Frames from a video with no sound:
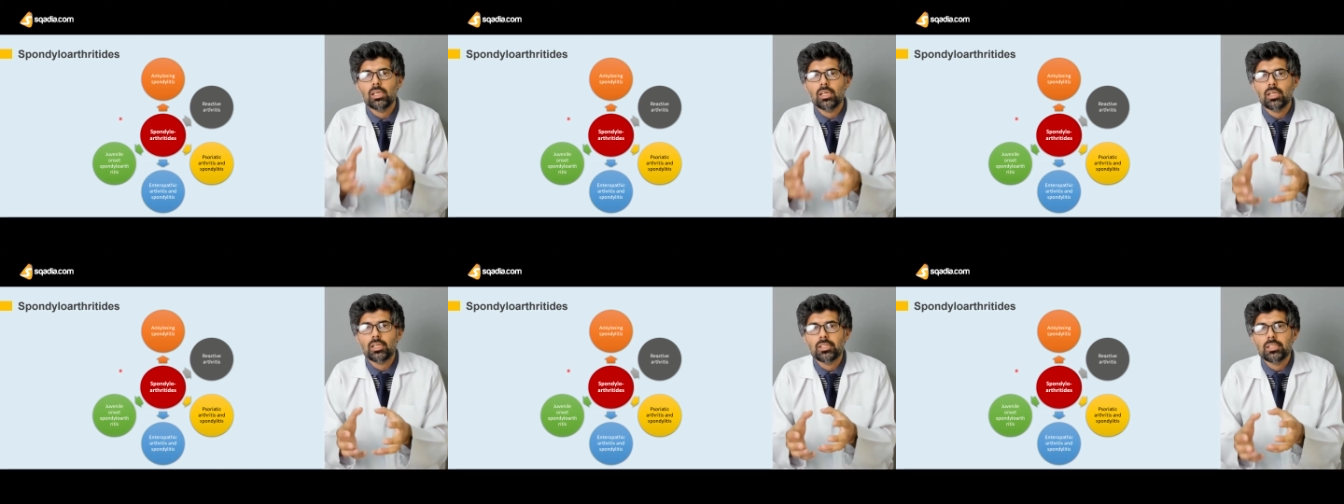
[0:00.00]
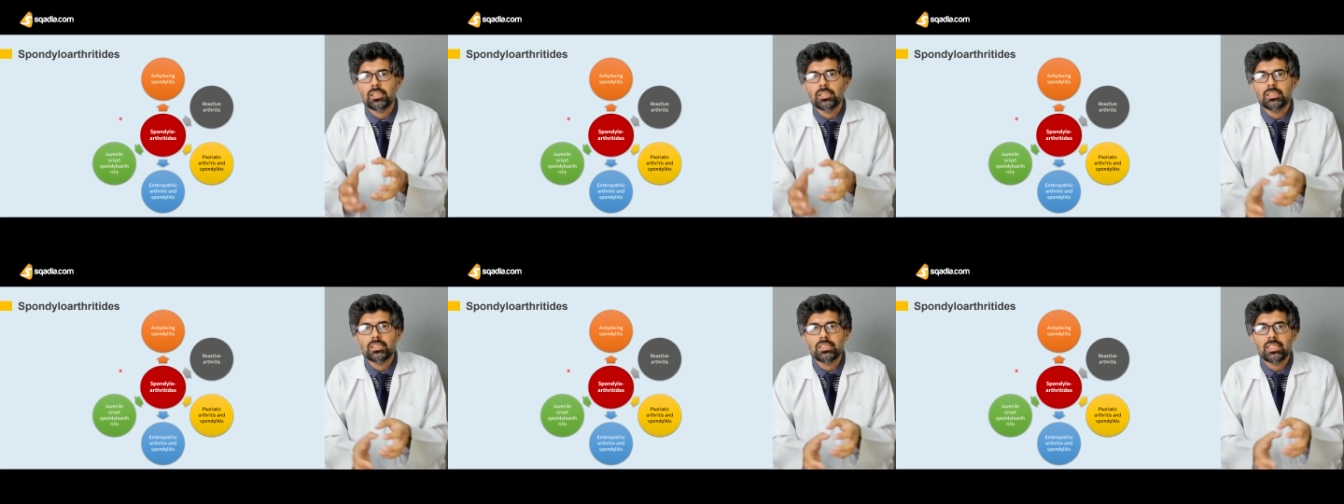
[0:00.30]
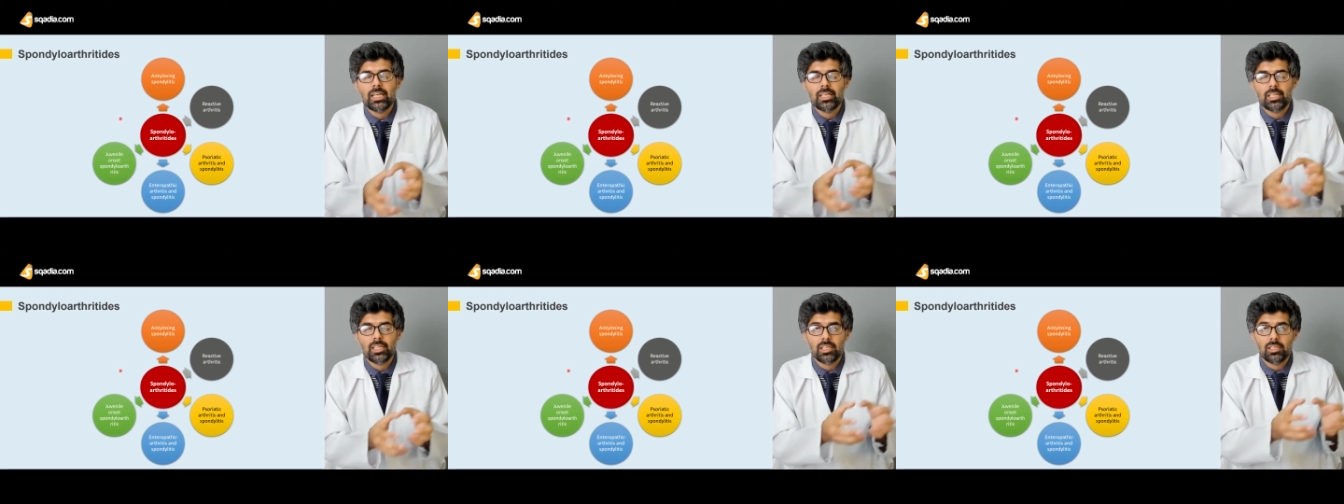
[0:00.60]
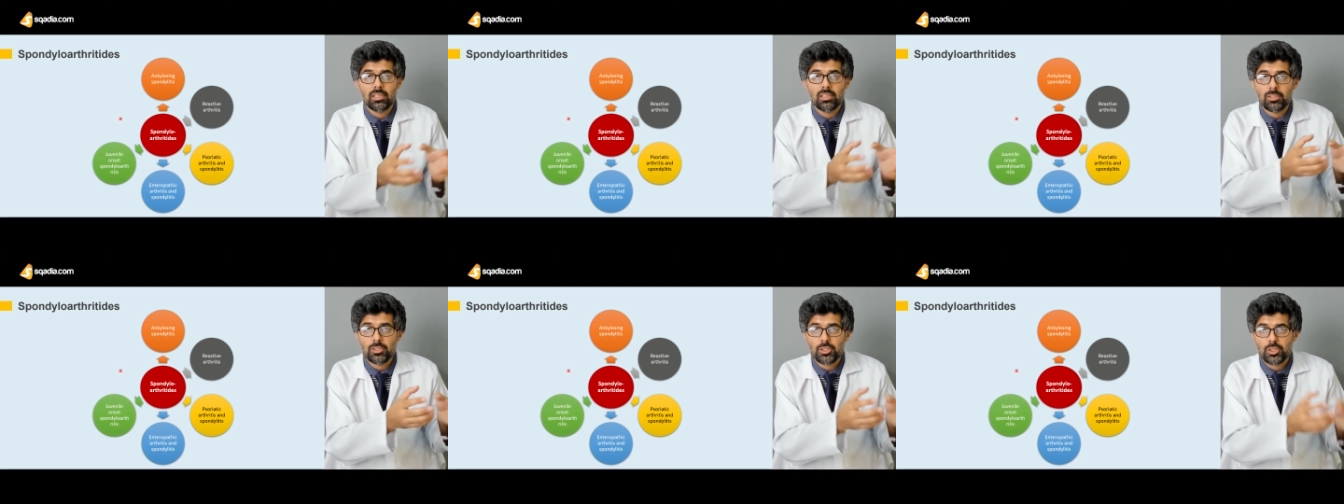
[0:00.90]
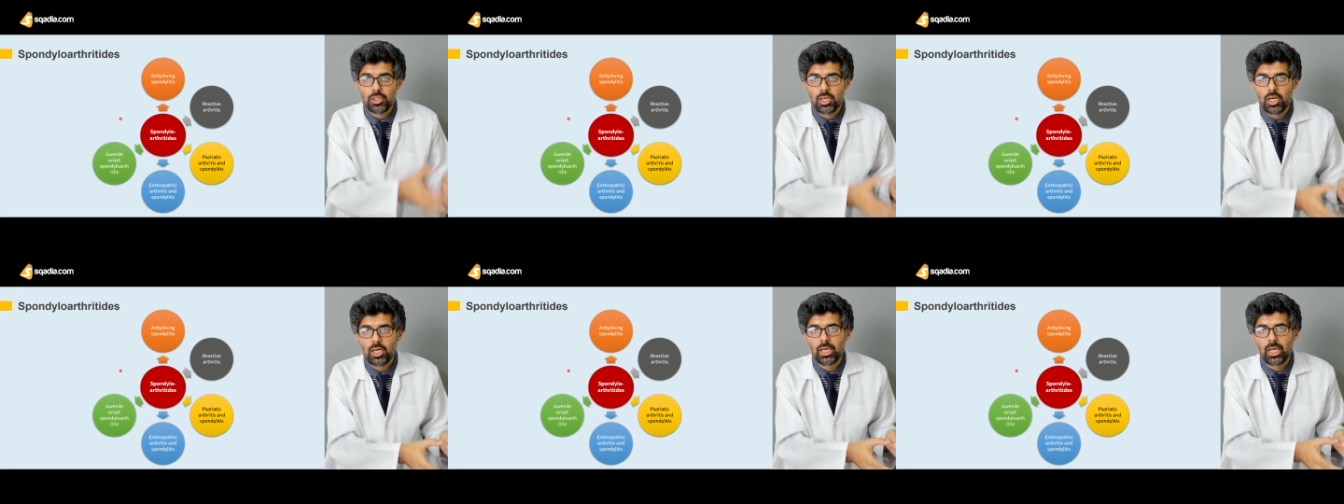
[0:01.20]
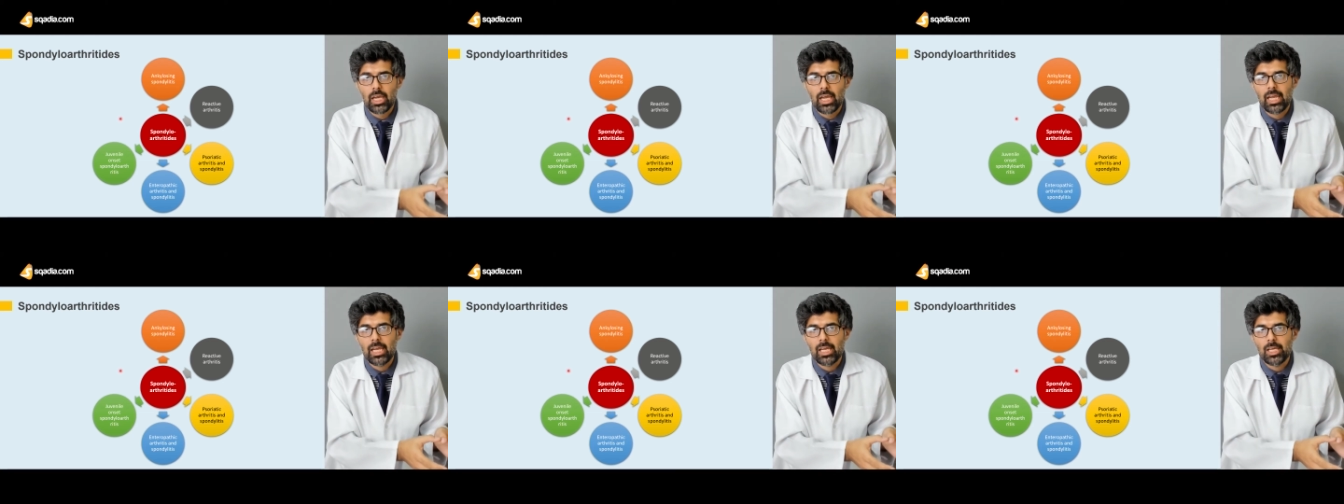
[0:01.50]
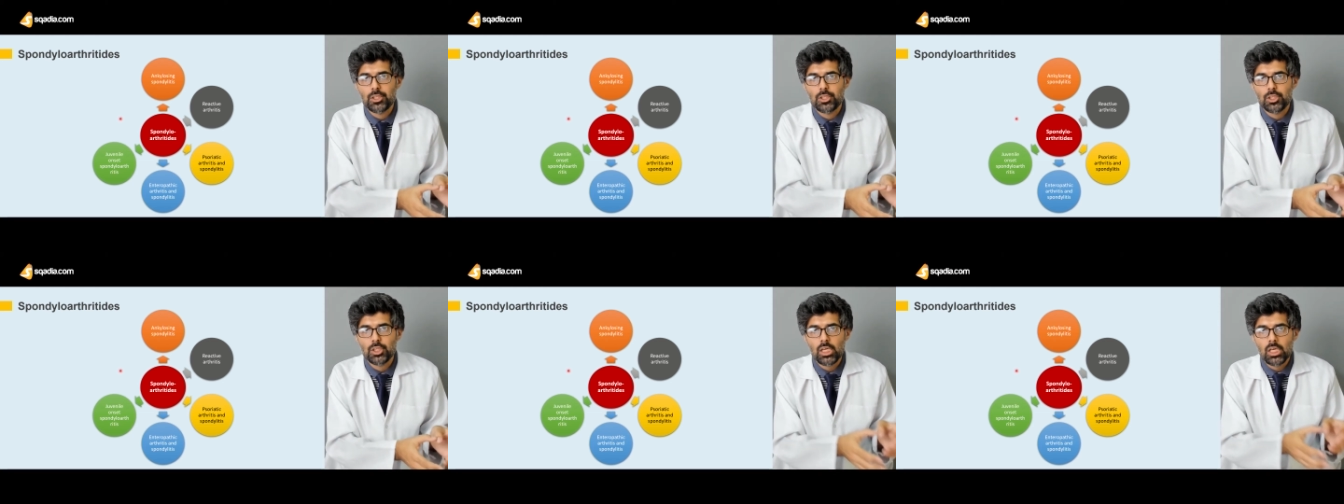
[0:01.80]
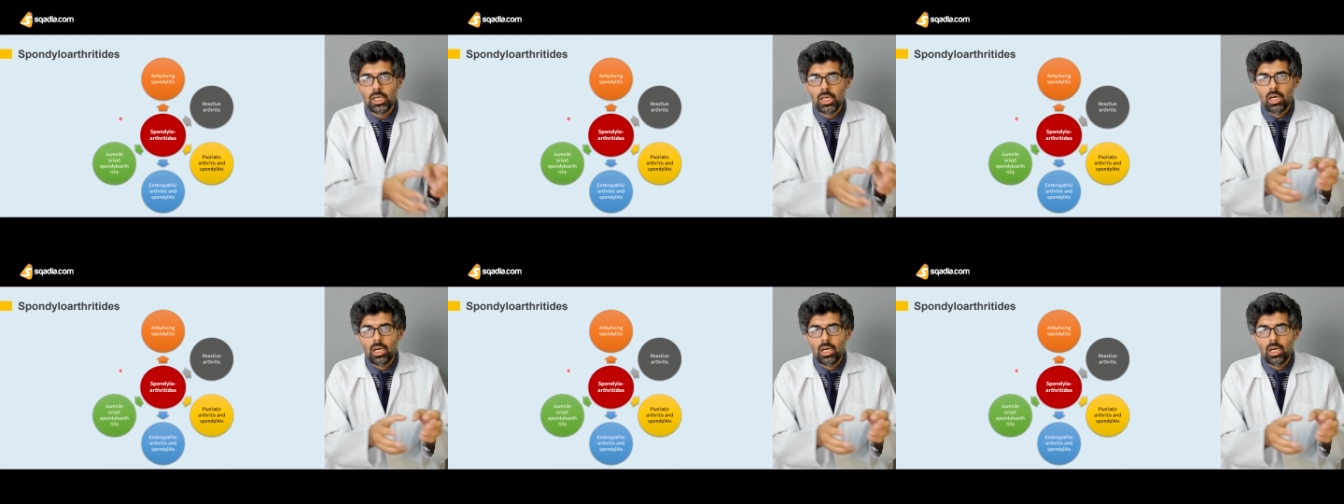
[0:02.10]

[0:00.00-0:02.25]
occurs at a young age,